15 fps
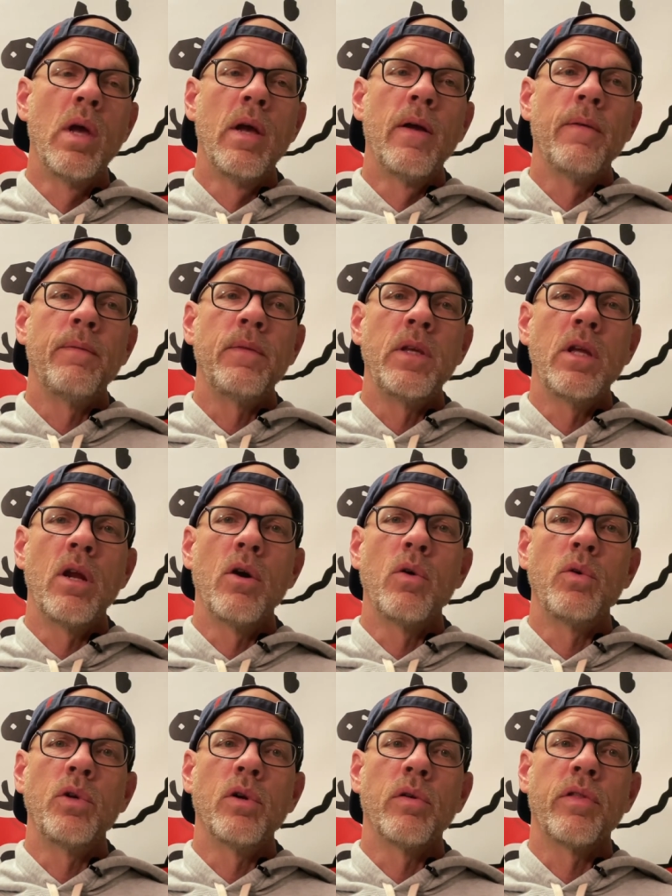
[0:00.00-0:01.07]
you know
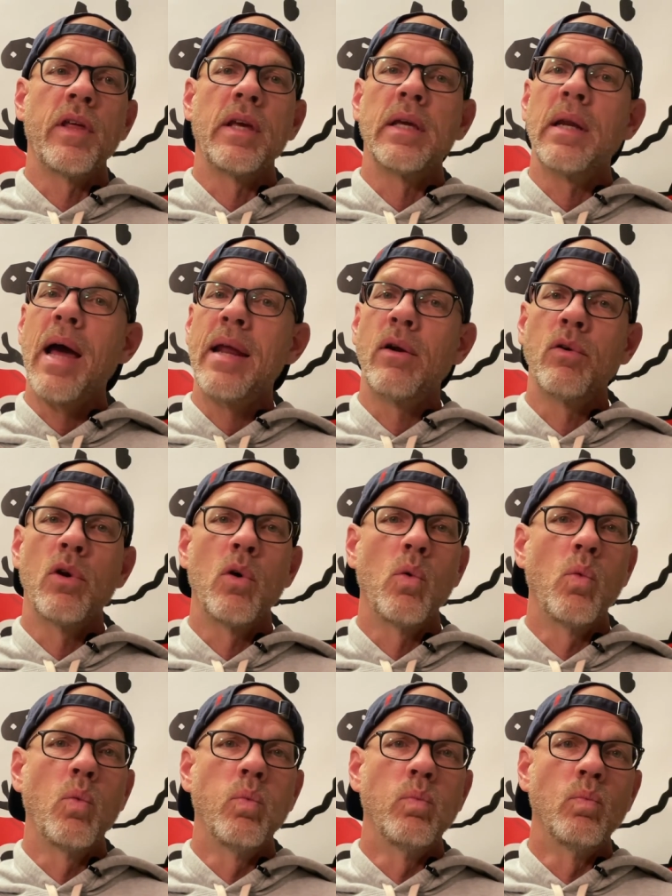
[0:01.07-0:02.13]
you're thinking i don't
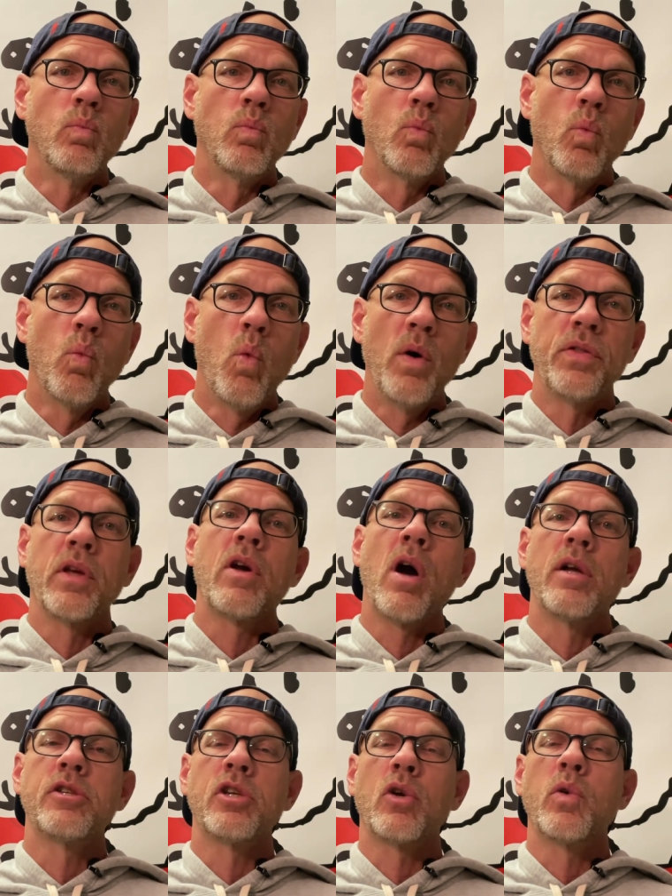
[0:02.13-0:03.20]
know what the
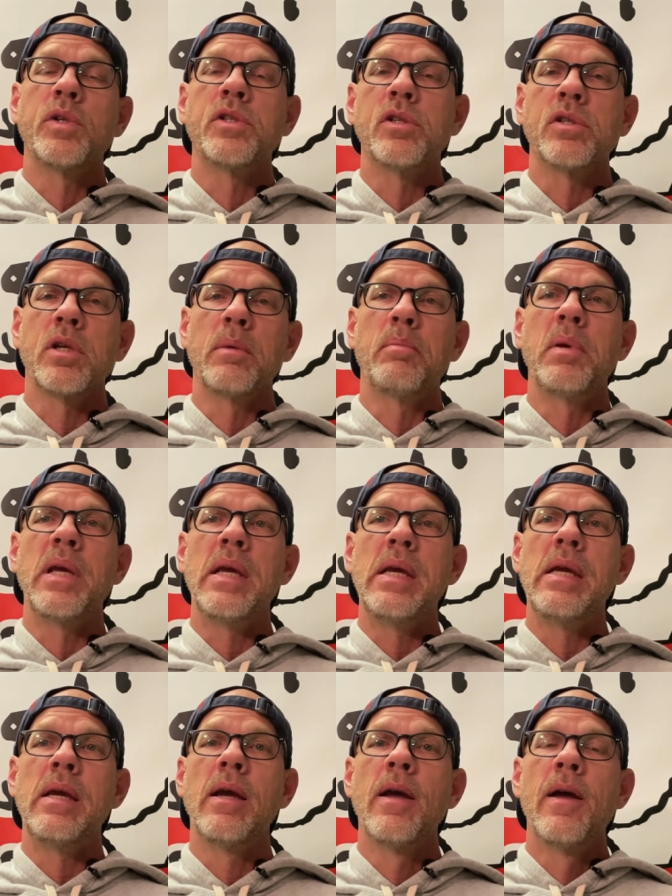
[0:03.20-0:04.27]
consequences could
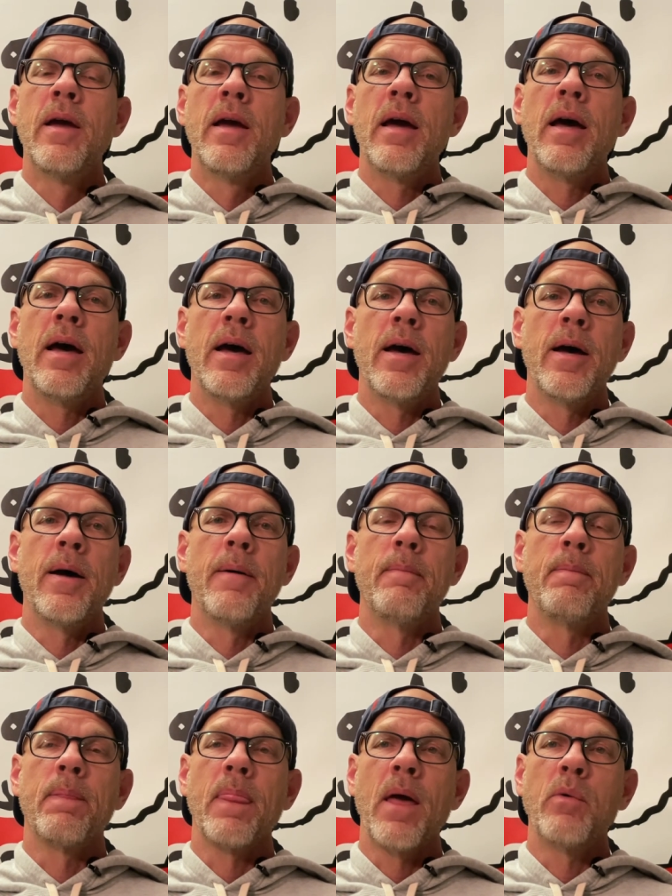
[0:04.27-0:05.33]
be
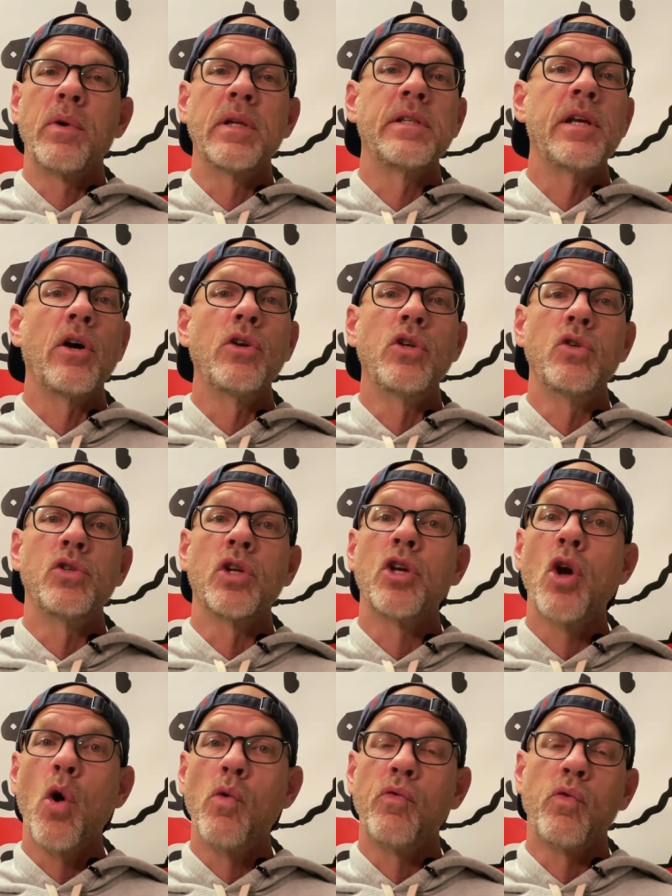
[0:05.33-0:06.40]
um, I want to tell you to
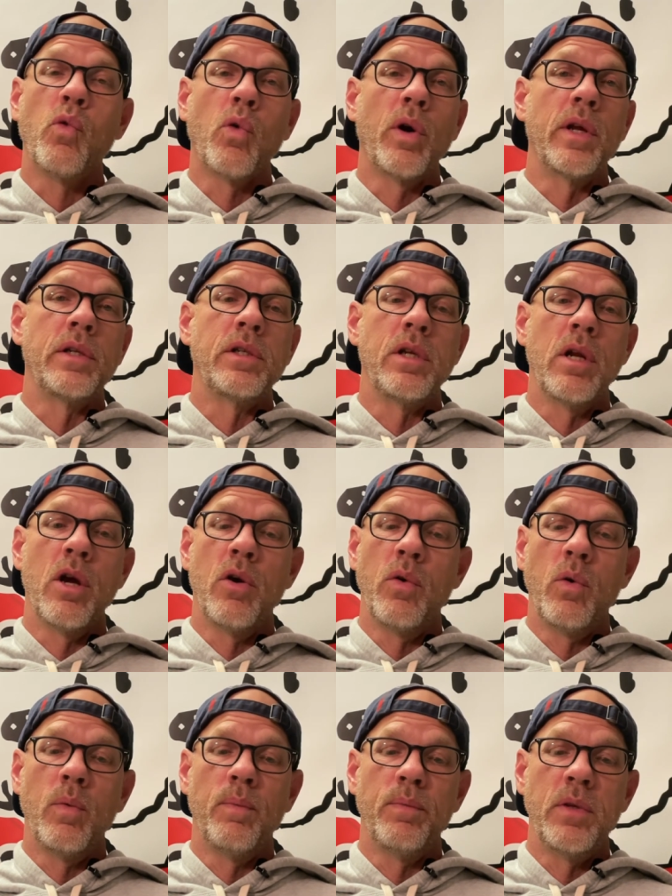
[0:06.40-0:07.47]
go for it. You
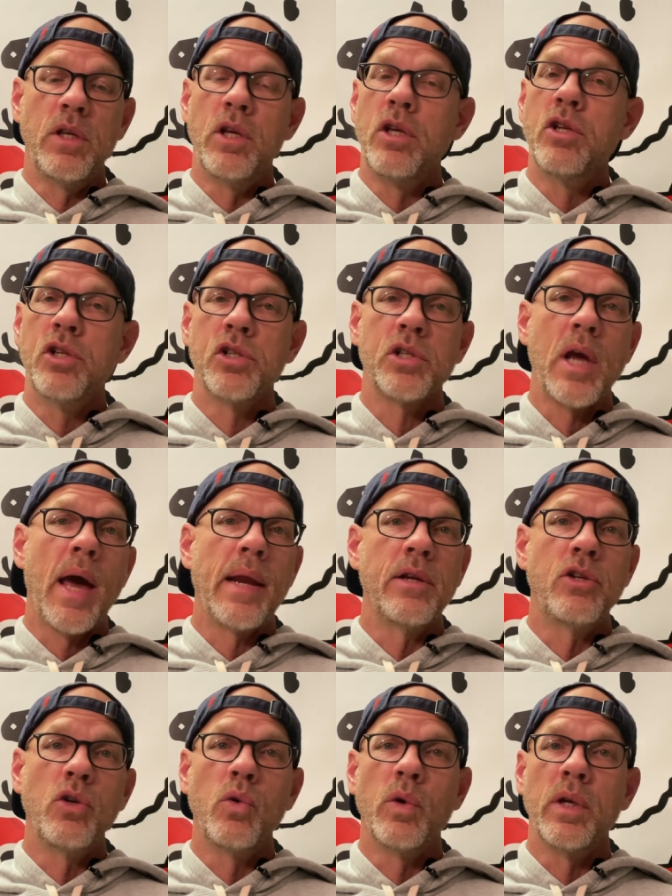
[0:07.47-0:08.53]
know, you, you just got to
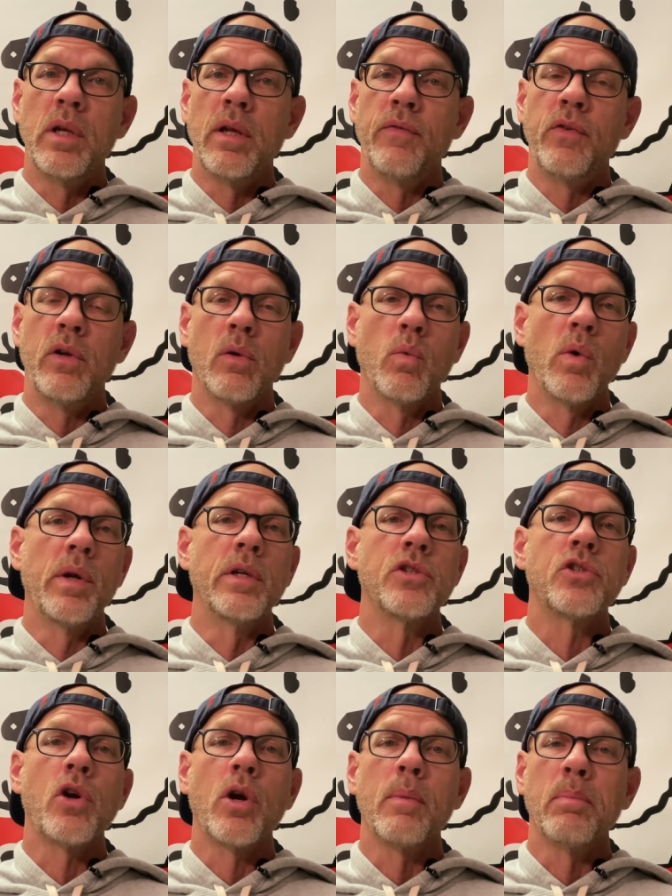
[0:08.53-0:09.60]
do it. If you're wanting to
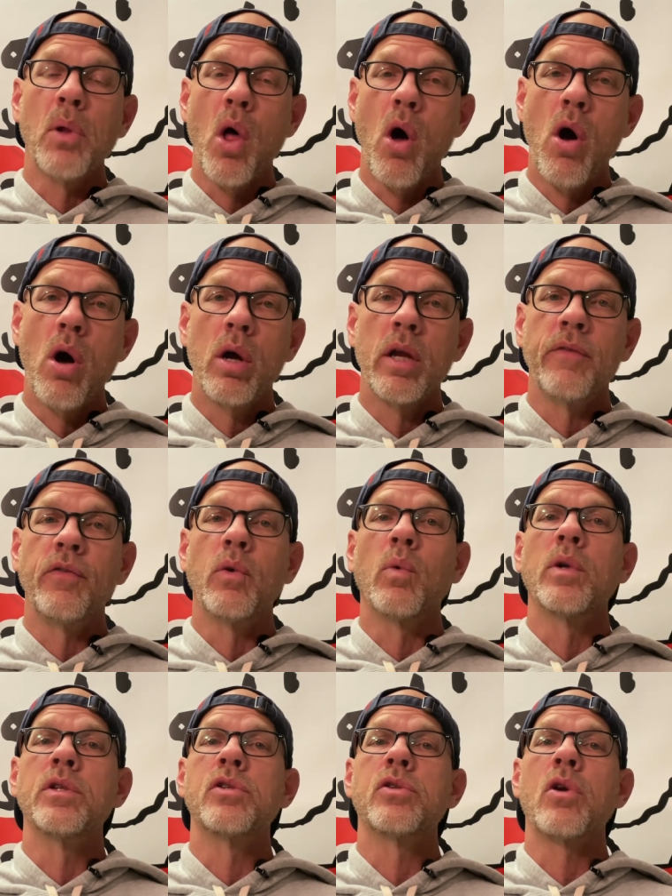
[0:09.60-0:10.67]
start a blog, if you're
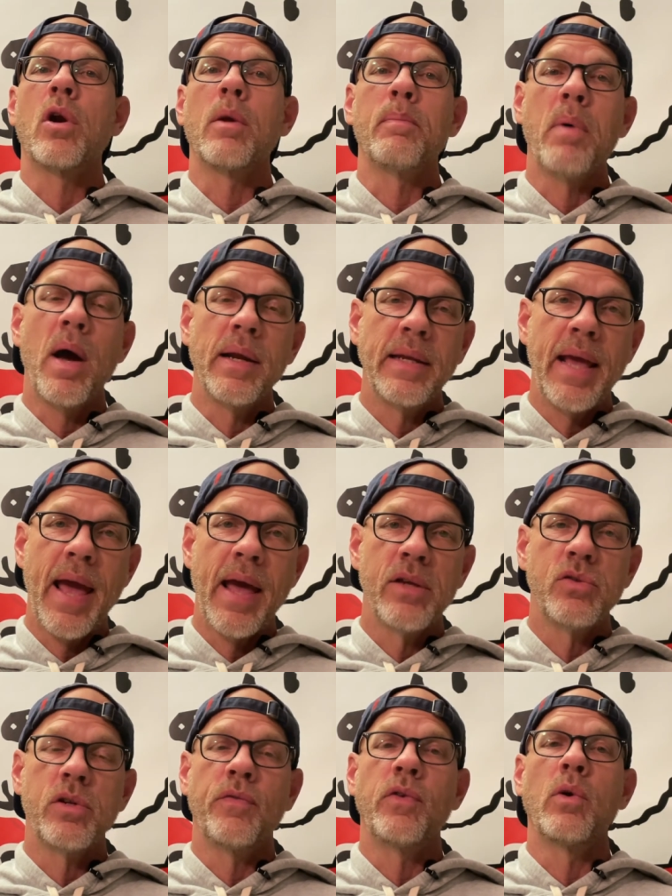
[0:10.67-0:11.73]
wanting to start a
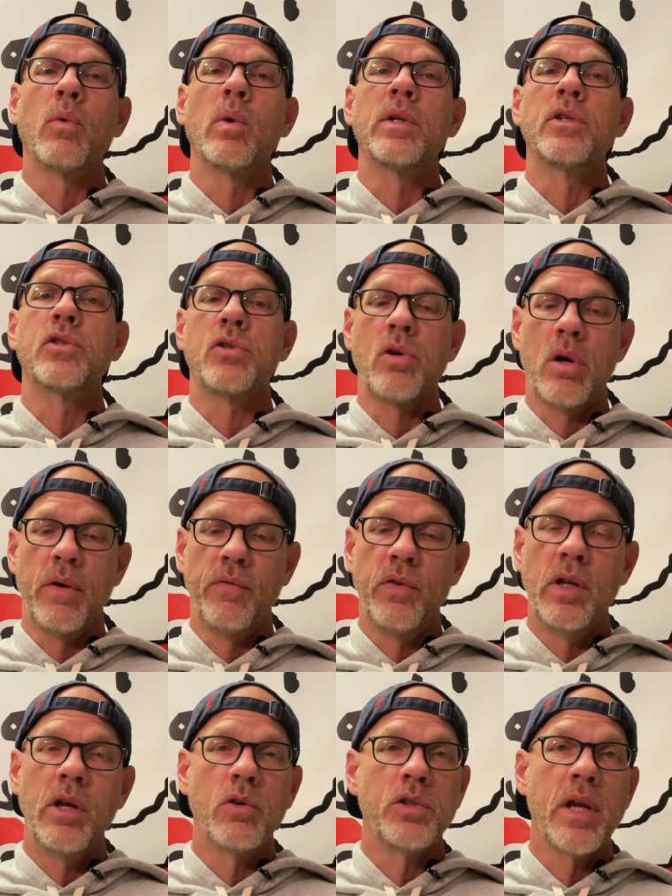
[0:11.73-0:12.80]
podcast, if you're wanting to start a
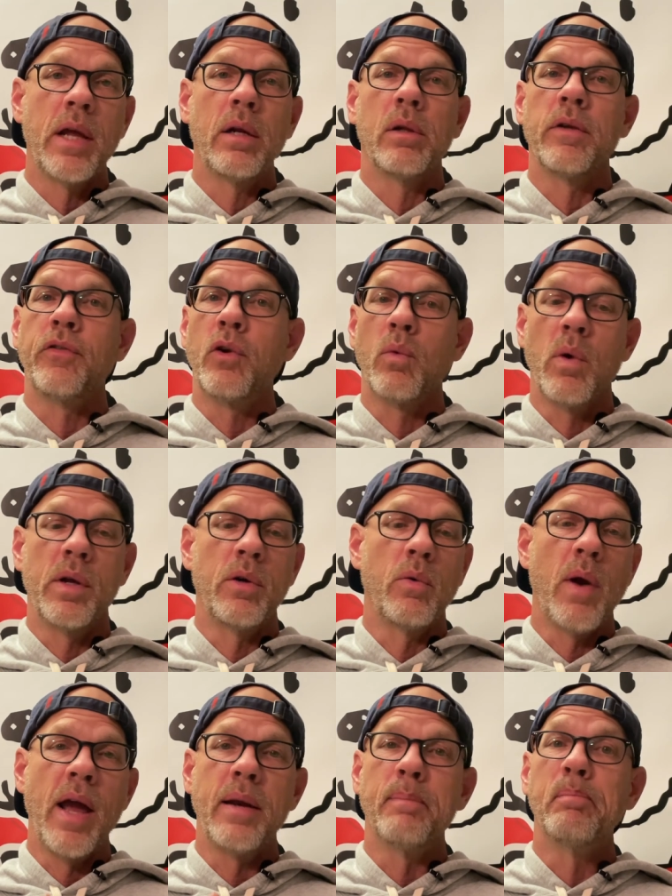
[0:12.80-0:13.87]
video channel, if you're wanting to
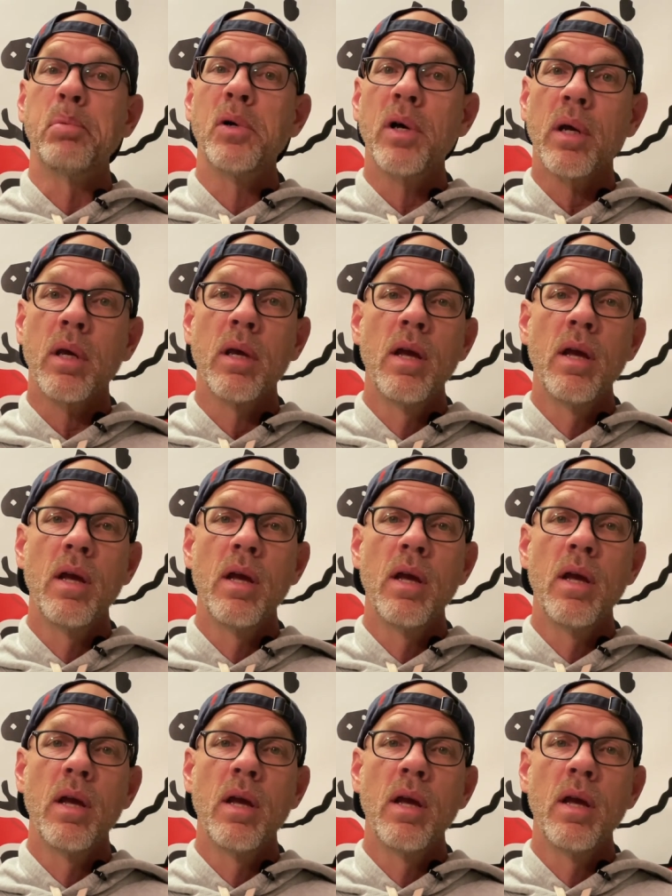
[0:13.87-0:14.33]
write a book,